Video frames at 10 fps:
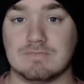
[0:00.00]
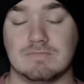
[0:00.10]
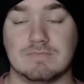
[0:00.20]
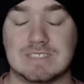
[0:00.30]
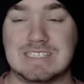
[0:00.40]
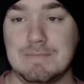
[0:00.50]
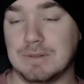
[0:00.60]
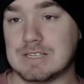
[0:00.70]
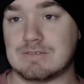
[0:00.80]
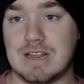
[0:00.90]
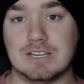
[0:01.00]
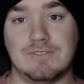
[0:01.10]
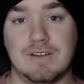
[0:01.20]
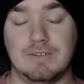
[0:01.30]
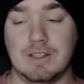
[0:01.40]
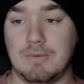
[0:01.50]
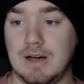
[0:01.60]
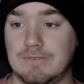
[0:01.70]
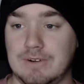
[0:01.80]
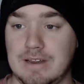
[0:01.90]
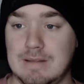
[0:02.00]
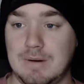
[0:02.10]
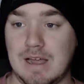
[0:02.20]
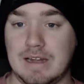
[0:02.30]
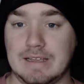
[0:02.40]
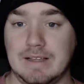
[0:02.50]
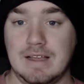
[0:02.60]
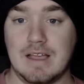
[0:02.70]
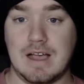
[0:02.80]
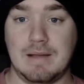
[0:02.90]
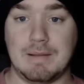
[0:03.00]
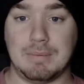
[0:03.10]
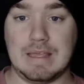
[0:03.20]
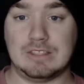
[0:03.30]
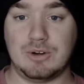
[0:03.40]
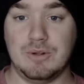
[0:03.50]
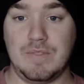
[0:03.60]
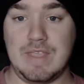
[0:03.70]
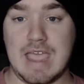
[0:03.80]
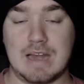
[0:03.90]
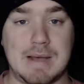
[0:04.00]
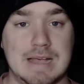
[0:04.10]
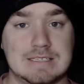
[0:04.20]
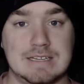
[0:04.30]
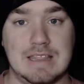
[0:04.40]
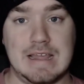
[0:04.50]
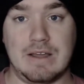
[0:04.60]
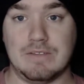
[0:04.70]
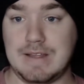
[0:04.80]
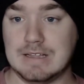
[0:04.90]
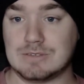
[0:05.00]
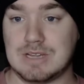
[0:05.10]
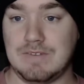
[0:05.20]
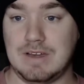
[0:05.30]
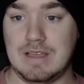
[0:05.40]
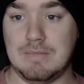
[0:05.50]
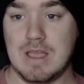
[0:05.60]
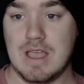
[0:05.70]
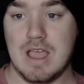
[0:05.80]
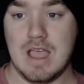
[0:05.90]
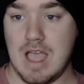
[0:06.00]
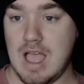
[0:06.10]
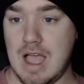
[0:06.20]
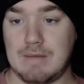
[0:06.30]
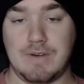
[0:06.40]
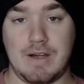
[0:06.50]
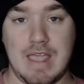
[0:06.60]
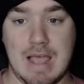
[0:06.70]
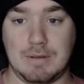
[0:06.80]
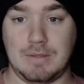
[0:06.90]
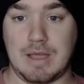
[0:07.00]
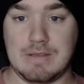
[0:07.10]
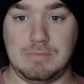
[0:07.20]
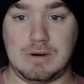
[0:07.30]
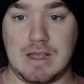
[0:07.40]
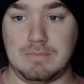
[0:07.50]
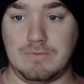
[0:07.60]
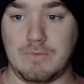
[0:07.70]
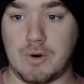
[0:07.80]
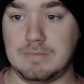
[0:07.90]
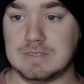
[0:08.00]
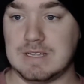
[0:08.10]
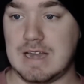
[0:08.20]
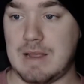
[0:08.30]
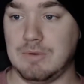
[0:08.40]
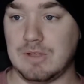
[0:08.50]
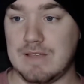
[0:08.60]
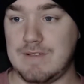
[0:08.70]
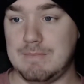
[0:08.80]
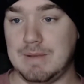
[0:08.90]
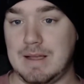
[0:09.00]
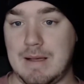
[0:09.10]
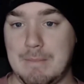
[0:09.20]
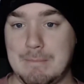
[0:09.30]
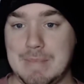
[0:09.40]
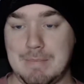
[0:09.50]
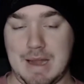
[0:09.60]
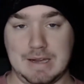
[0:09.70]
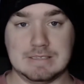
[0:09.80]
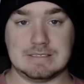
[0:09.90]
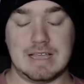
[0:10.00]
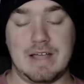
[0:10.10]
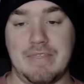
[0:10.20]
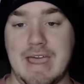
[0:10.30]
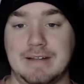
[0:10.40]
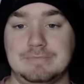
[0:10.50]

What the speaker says: C+ range fit really well for Ebron to play through the animosity that all the fans were giving him. Very happy with how Ebron performed, and I will give him a B- on that.